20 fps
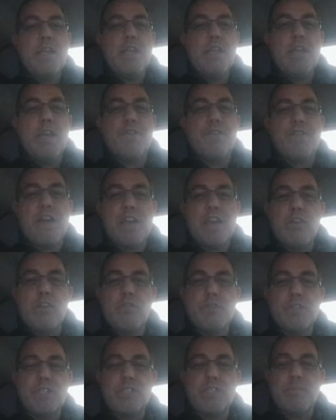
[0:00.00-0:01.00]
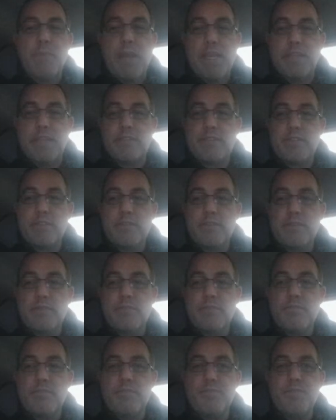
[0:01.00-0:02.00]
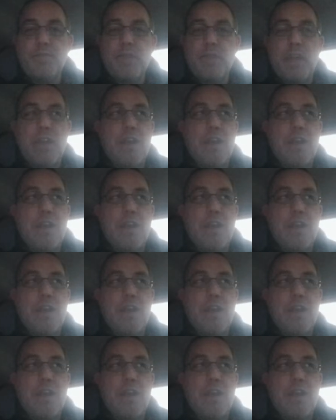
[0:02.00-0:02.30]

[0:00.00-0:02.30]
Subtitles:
If I go into space and